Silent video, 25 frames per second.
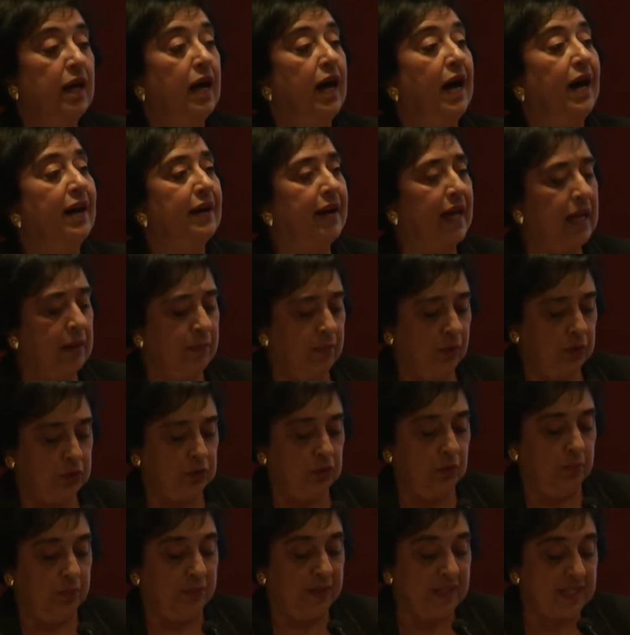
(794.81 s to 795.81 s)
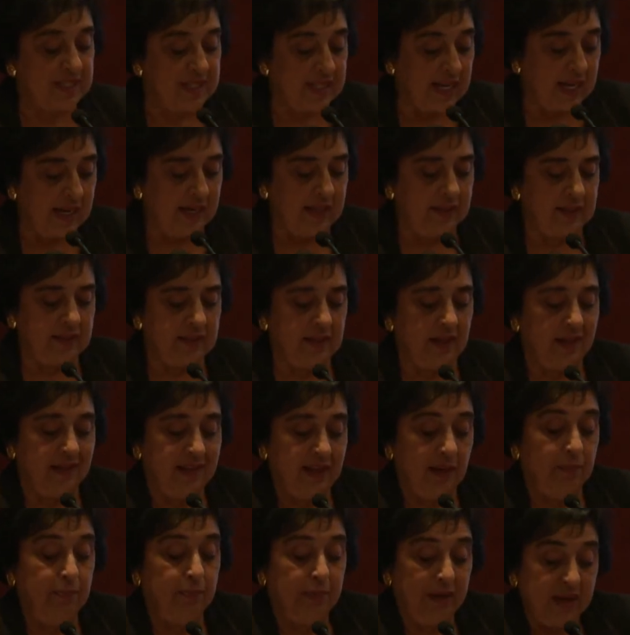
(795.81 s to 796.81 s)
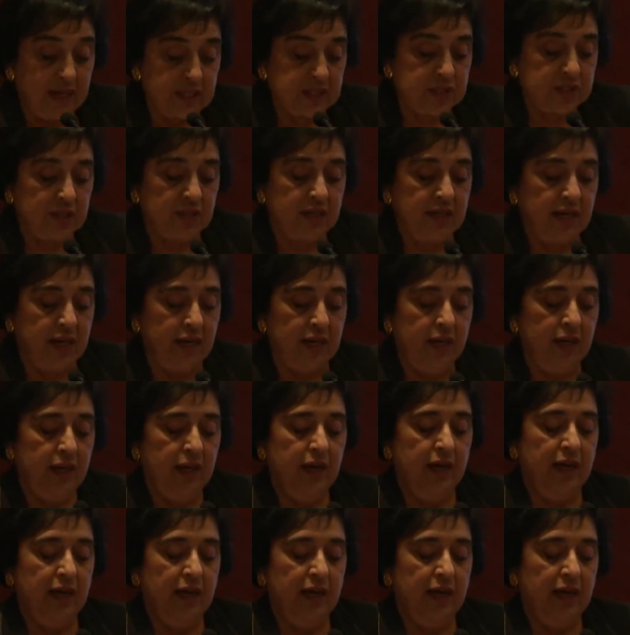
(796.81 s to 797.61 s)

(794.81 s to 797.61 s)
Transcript: are able to present their personal